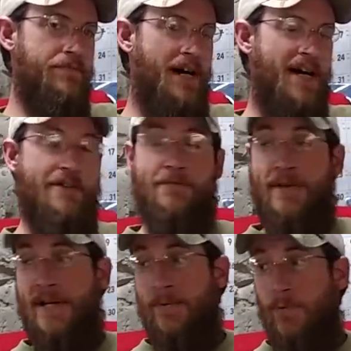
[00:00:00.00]
I have
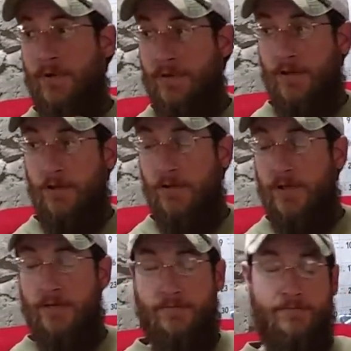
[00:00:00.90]
found with the
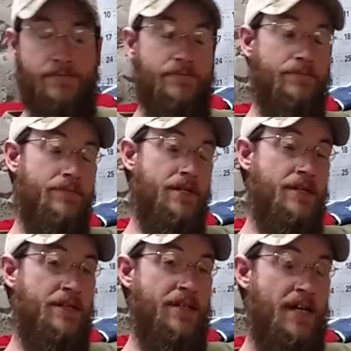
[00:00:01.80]
unit in
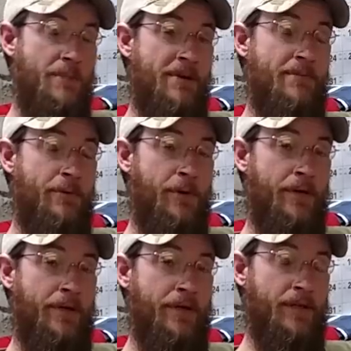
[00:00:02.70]
the time I've been
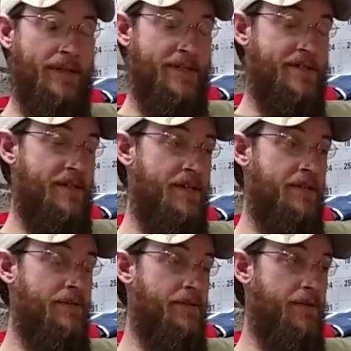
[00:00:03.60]
running it, like I said,
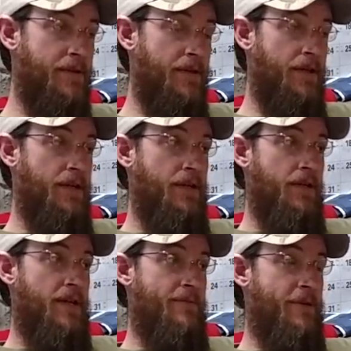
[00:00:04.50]

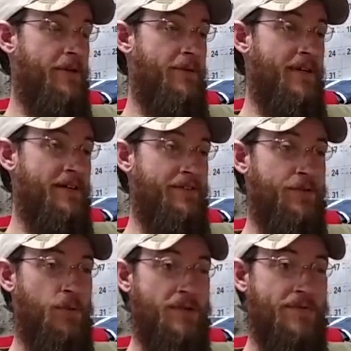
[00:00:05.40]
I've run around
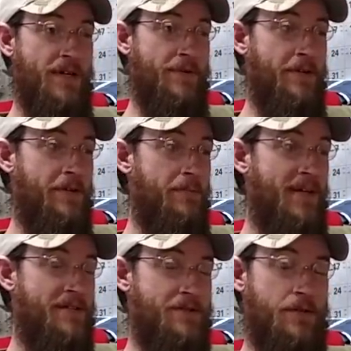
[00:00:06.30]
2,500
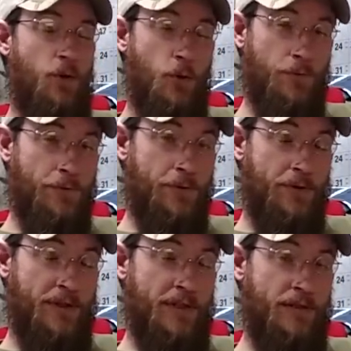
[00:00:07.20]
pounds of coal through it
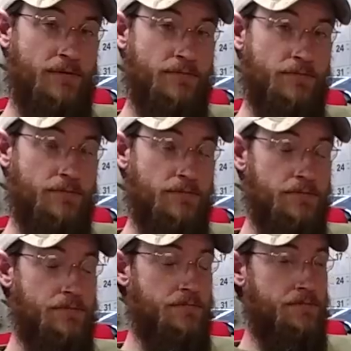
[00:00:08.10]
now.
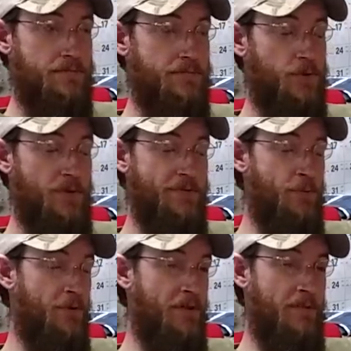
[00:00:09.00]

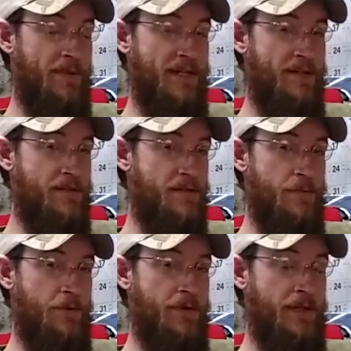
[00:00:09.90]
2,400 pounds,
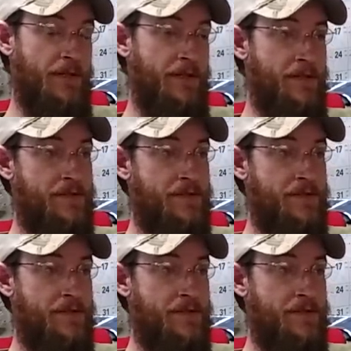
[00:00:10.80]
somewhere around there.